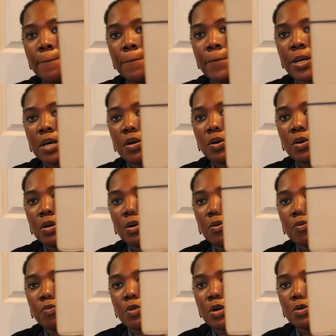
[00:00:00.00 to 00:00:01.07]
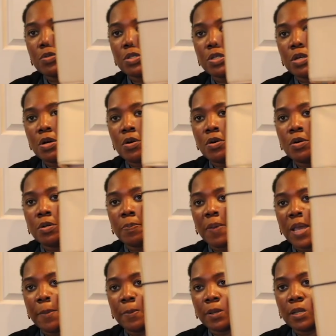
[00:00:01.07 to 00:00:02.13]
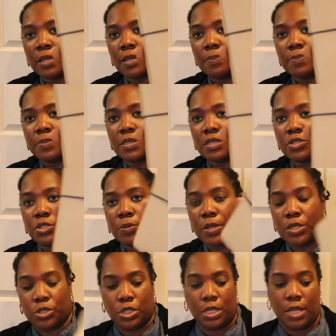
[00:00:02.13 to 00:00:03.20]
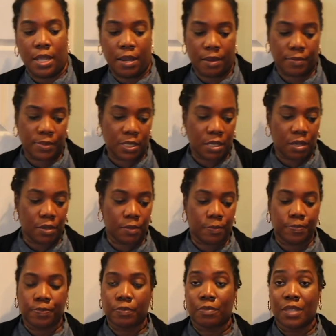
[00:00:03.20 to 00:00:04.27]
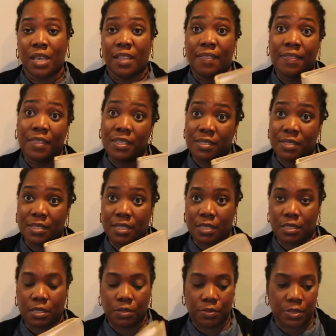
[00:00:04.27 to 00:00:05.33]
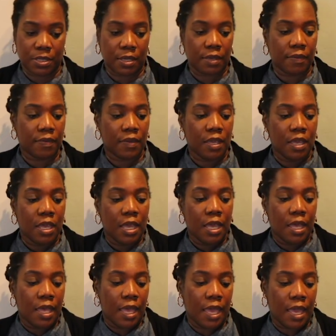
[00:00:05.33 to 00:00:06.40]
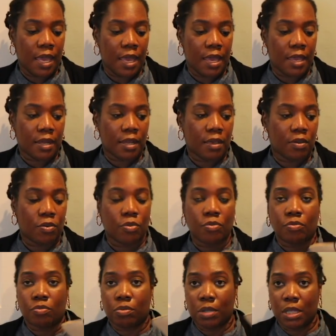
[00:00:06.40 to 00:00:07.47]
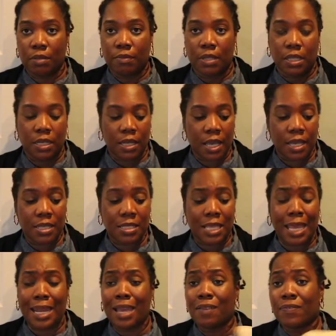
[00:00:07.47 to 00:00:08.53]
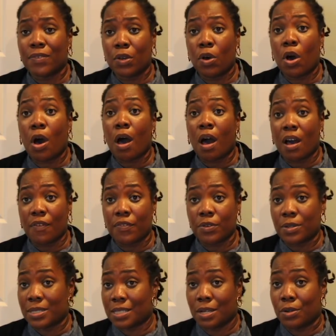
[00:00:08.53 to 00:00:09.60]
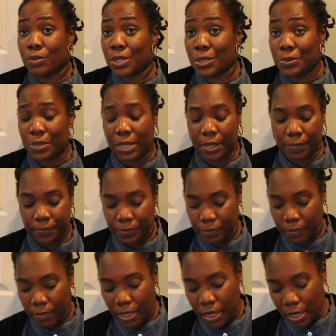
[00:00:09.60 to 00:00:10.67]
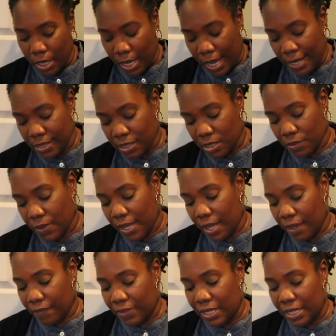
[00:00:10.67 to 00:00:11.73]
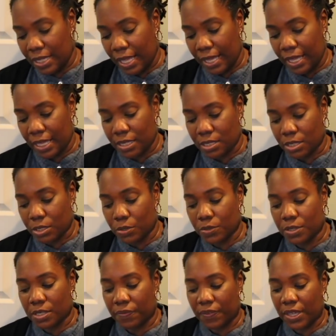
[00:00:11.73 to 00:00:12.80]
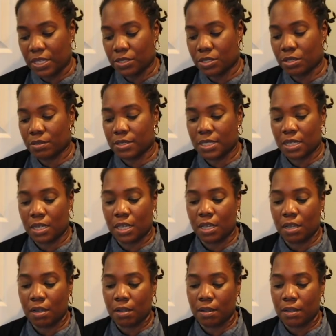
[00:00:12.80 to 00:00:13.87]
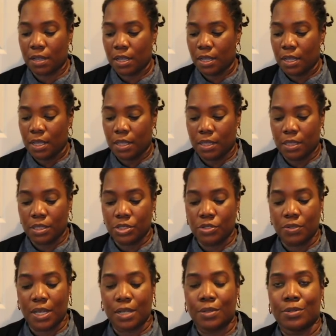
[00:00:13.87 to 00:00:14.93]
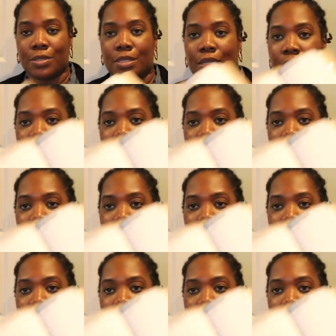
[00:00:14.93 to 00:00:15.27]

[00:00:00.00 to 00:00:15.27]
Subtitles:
bow, rose gold paperclip situation there. So this is exclusive and really, really nice. And I feel awful because I don't use it. I still have the like exclusive inserts in here that you're not gonna see